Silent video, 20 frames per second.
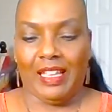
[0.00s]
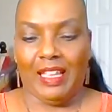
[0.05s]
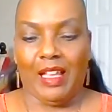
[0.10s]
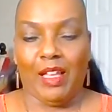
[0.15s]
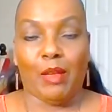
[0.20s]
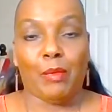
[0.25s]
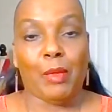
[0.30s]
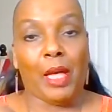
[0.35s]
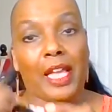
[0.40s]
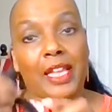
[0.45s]

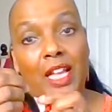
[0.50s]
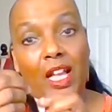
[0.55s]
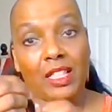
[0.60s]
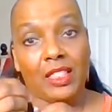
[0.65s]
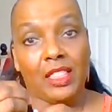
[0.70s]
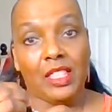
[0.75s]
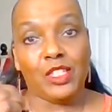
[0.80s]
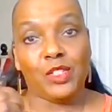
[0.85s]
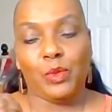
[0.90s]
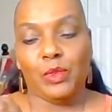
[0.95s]
I
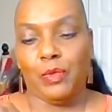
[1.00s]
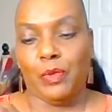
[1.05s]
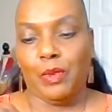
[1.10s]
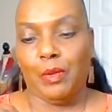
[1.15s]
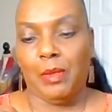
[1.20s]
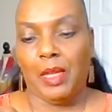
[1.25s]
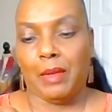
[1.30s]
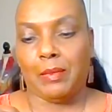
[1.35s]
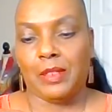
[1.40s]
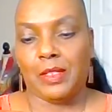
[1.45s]
got this one
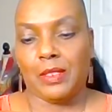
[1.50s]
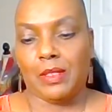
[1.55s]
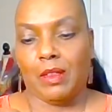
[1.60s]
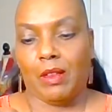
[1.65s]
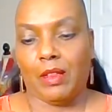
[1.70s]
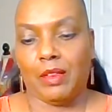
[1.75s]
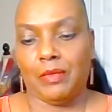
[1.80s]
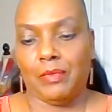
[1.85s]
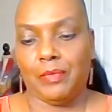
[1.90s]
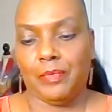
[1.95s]
from
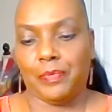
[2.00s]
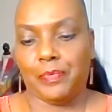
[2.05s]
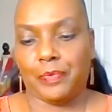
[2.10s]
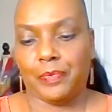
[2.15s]
Amazon,